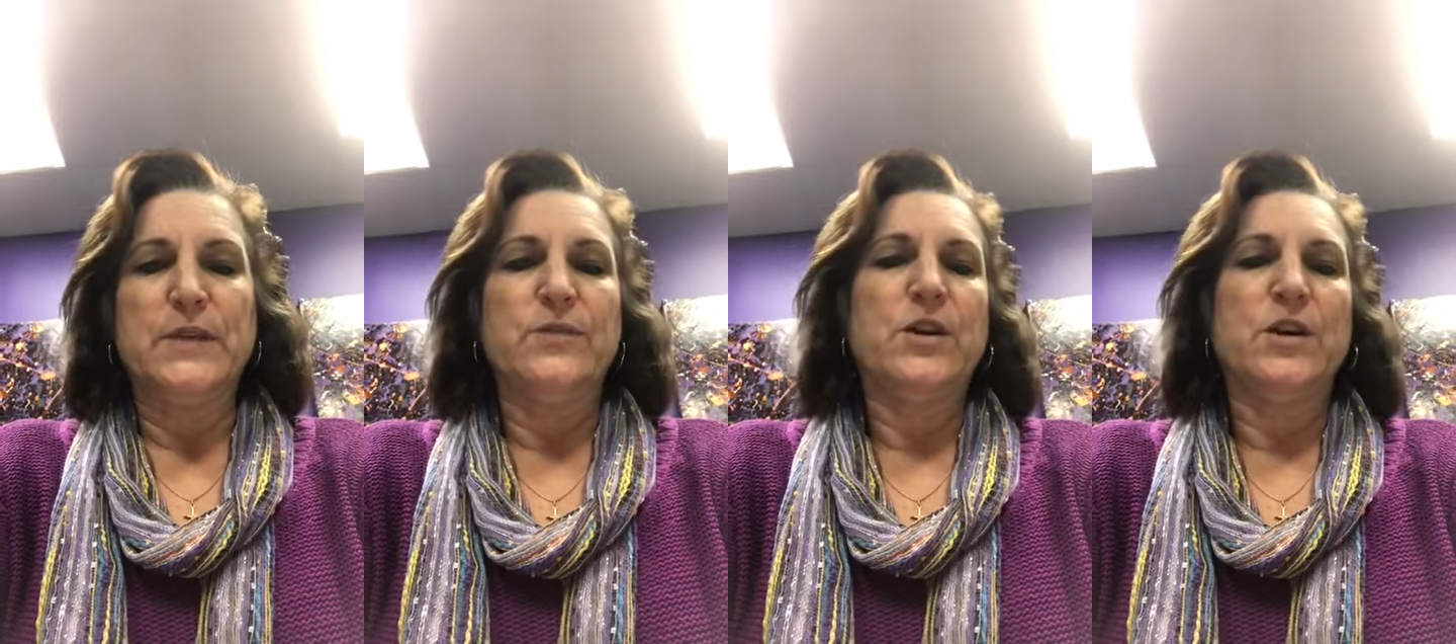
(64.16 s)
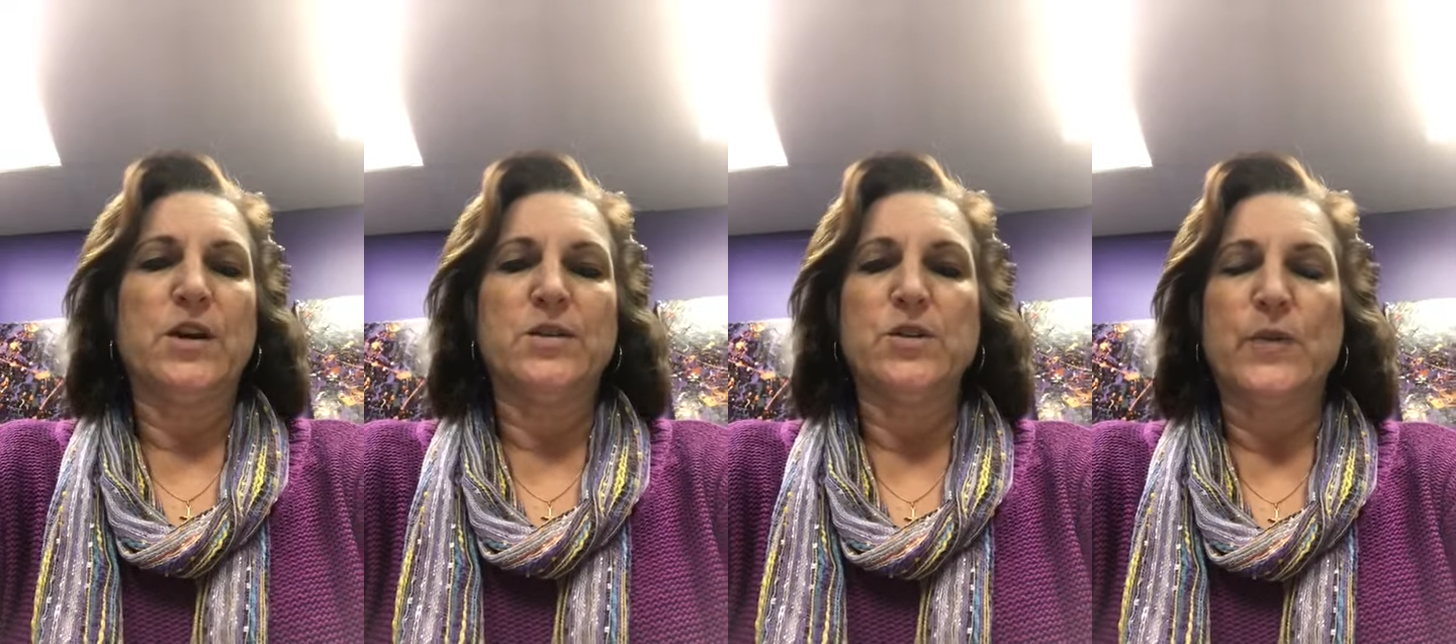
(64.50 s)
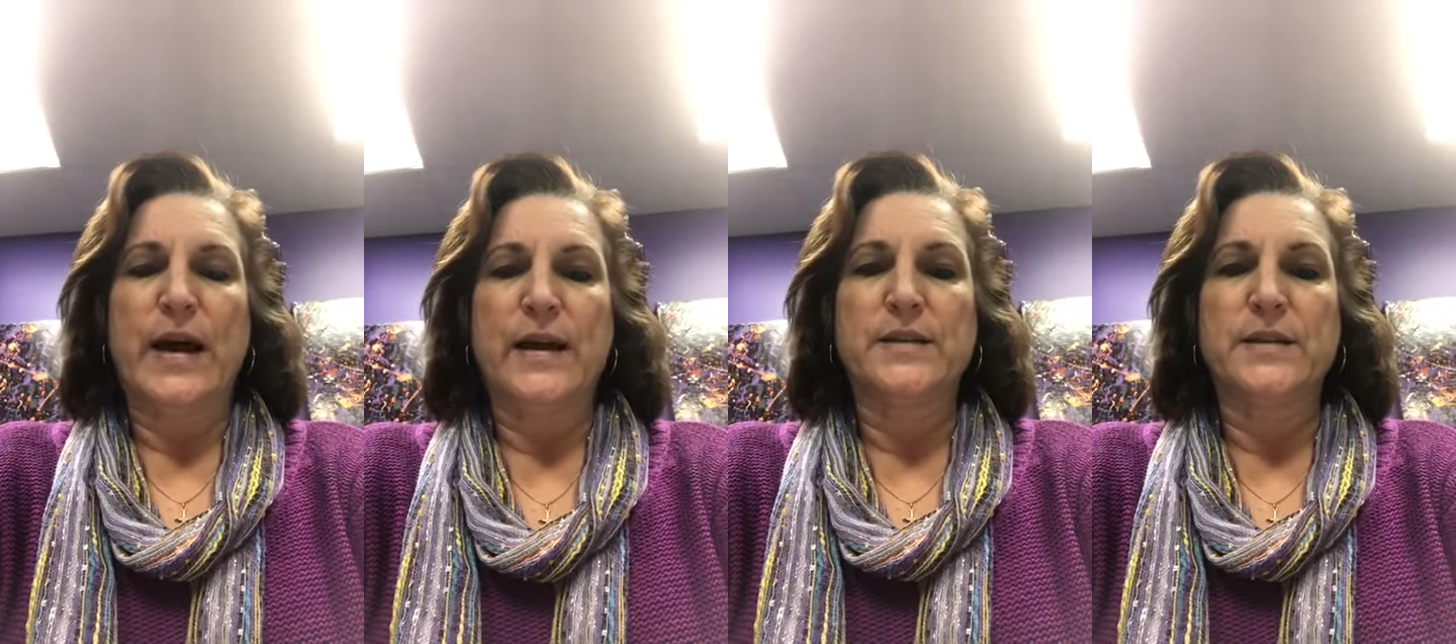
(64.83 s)
you can also
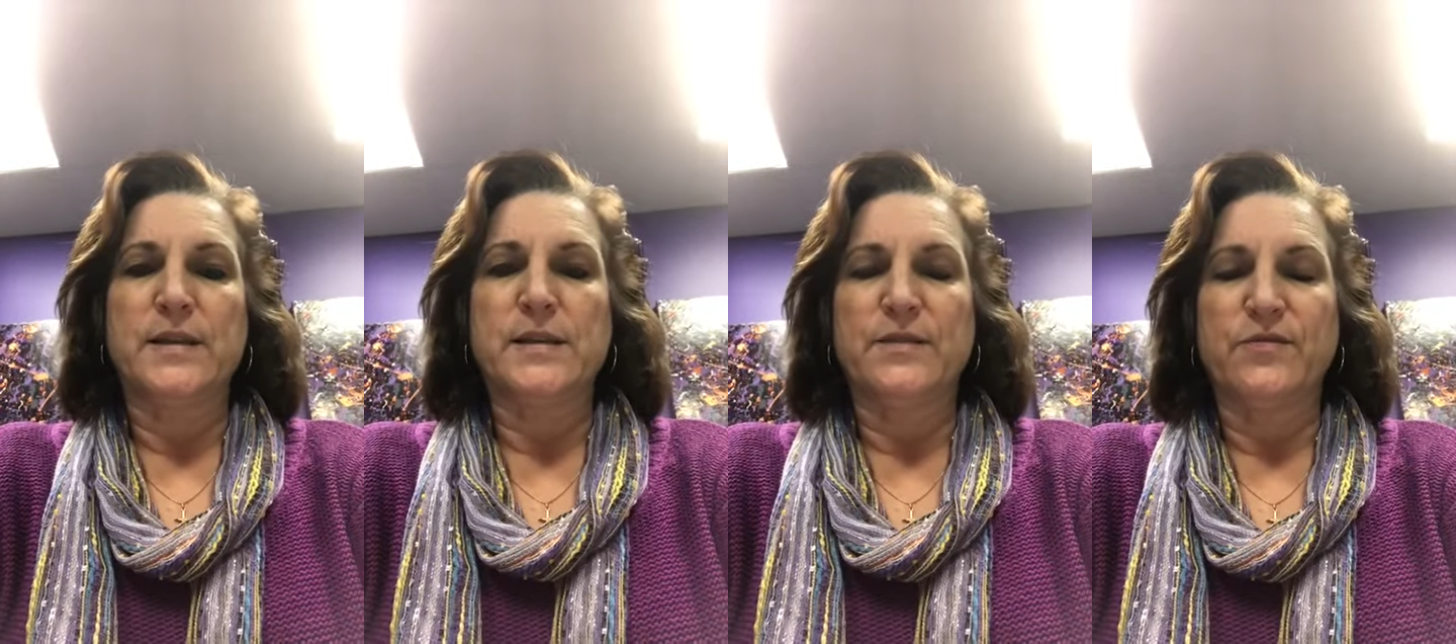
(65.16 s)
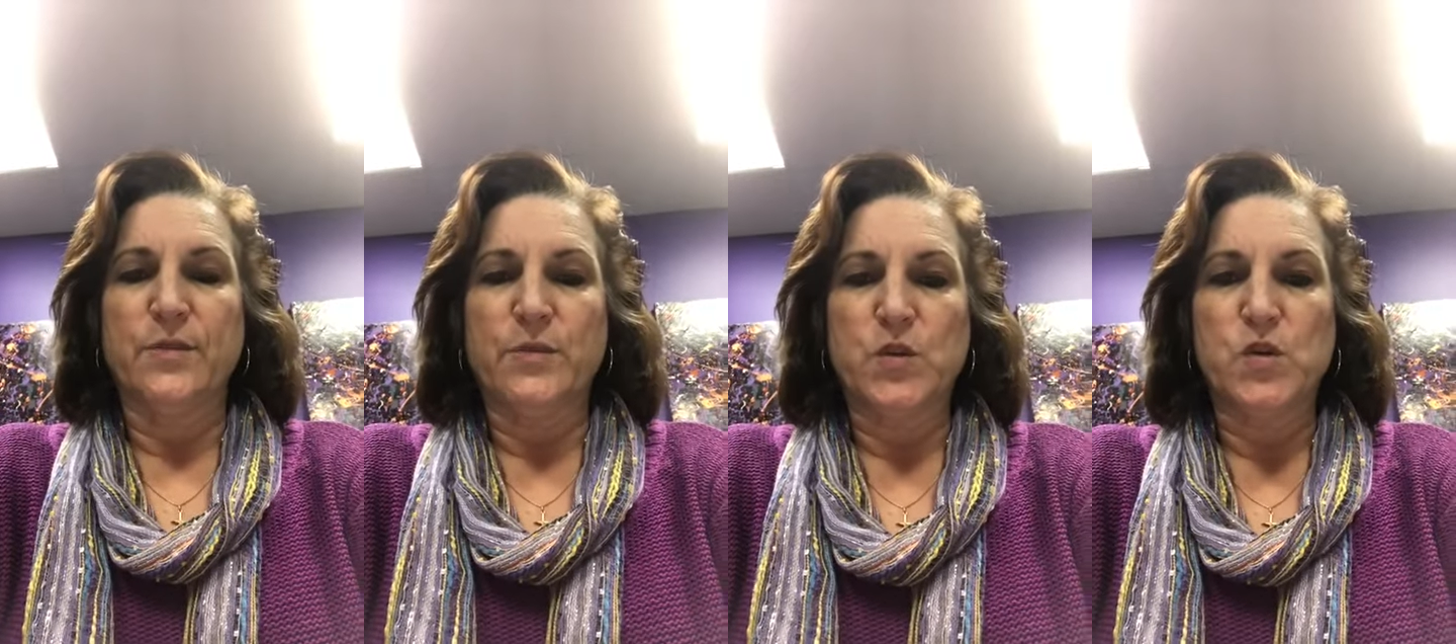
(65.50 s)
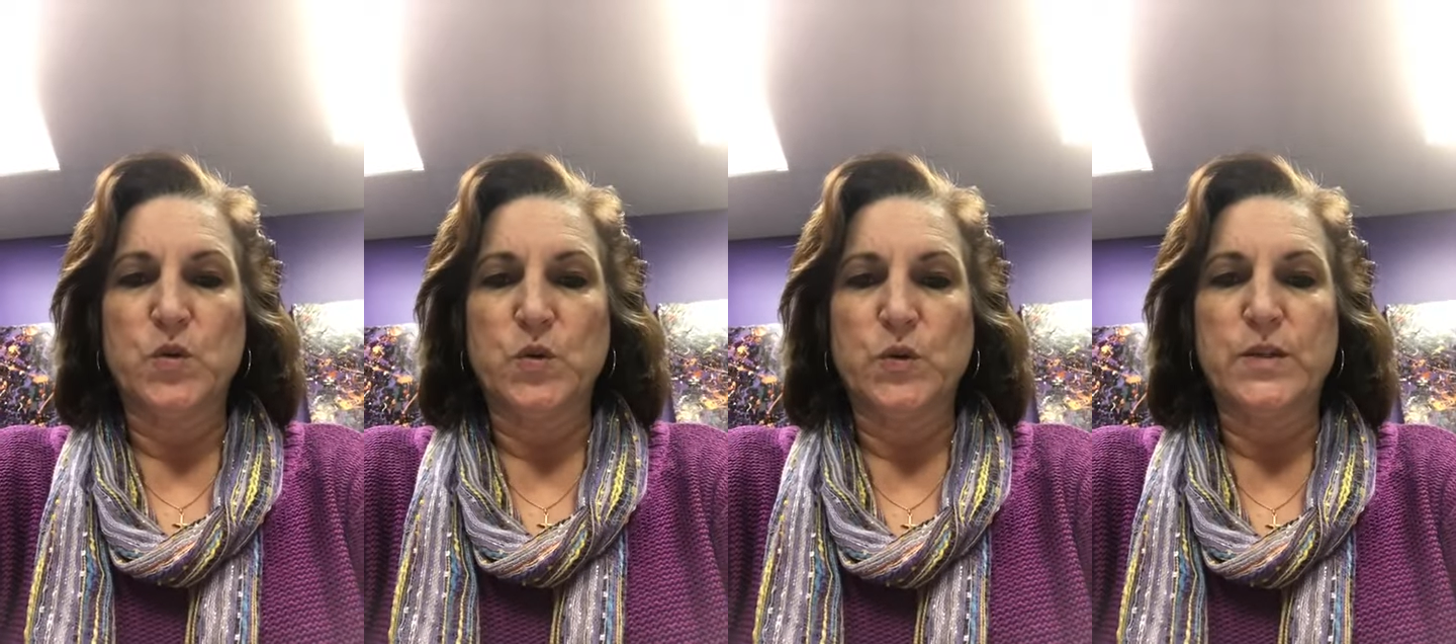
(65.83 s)
access it from the
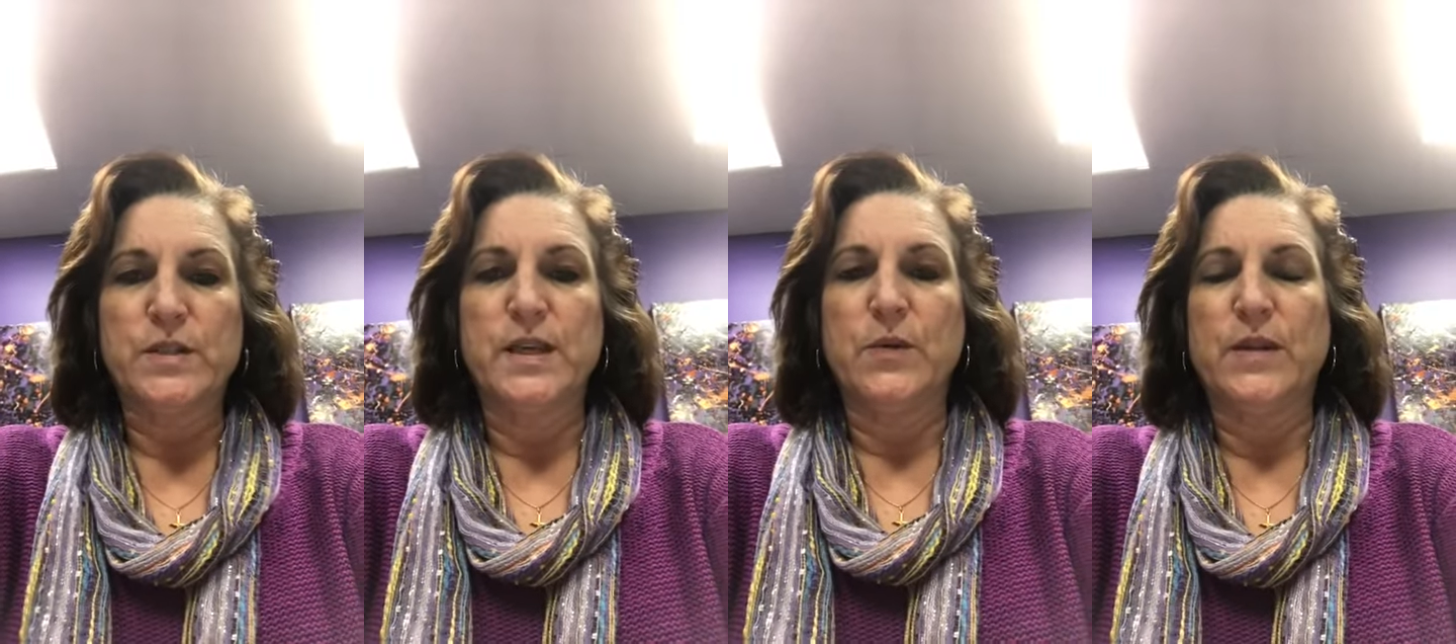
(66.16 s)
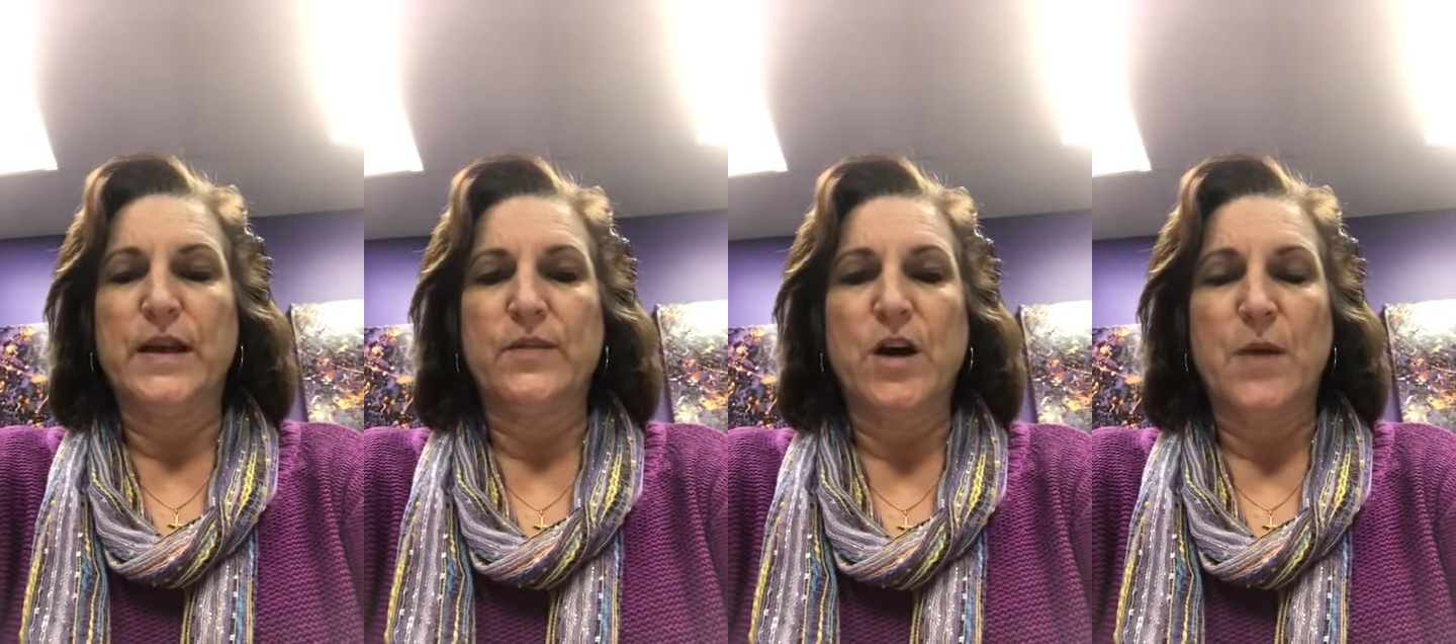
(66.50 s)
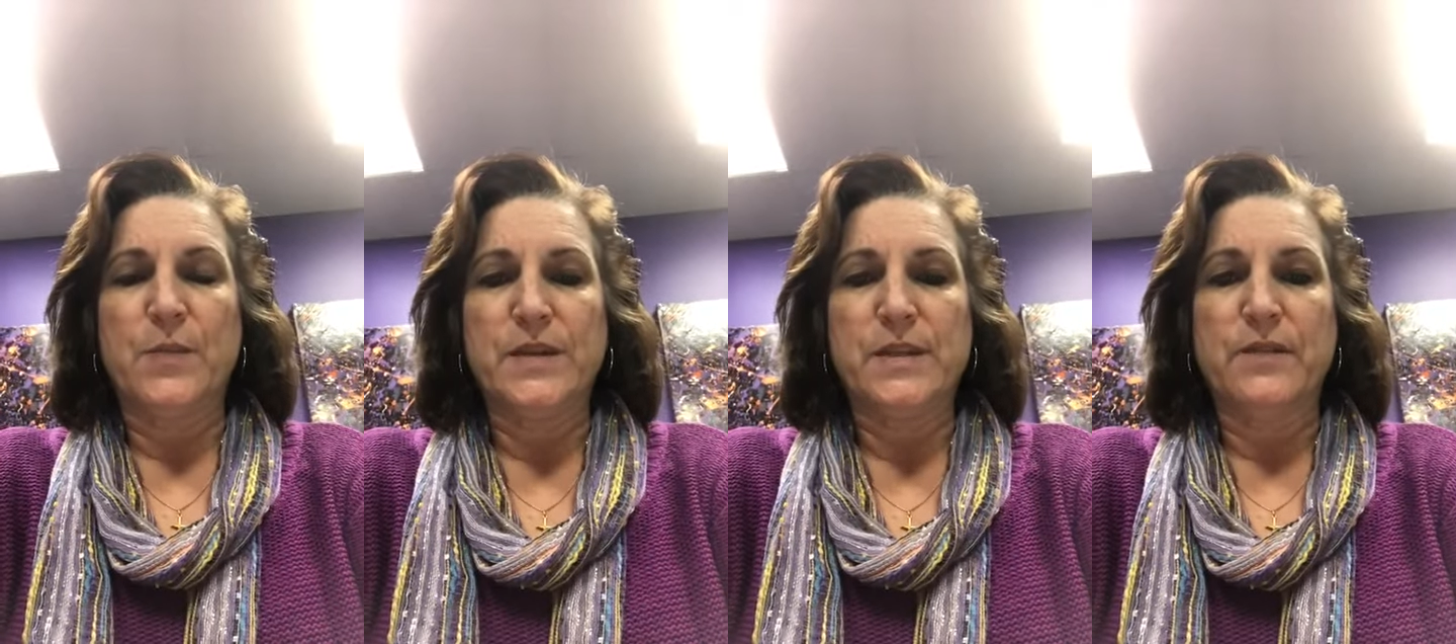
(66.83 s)
schools. They will have
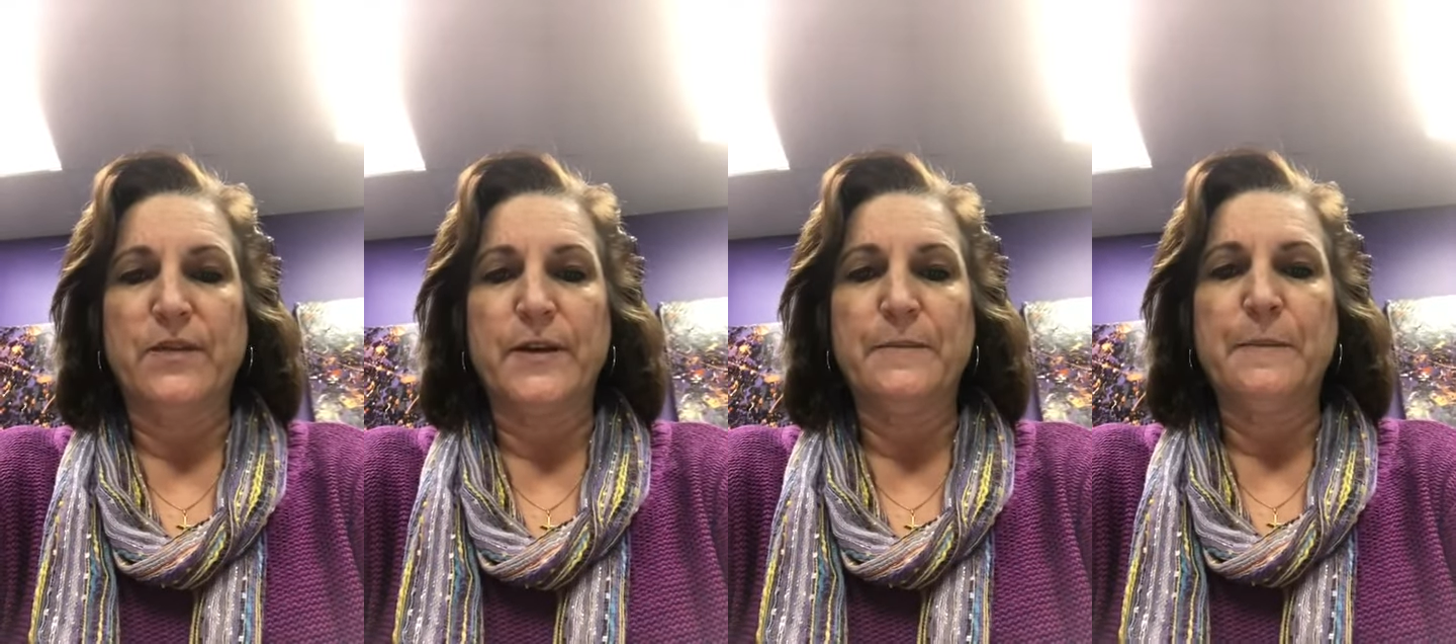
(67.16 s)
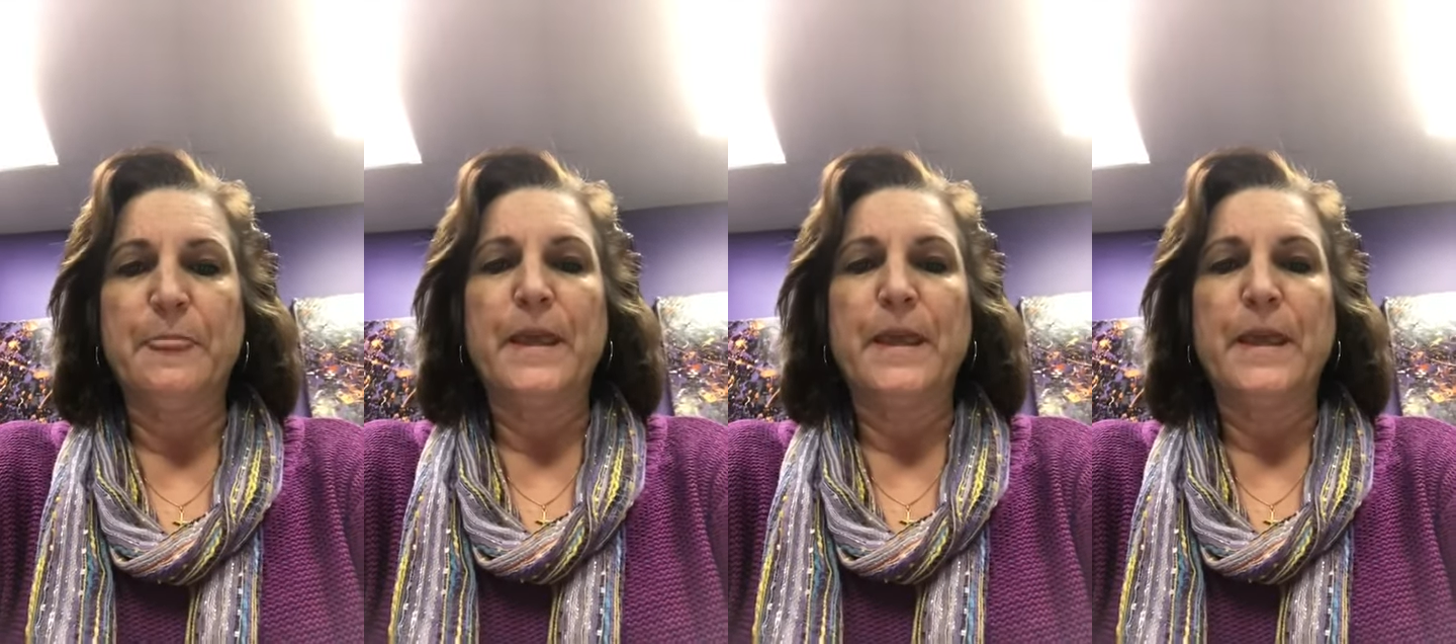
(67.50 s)
copies of it.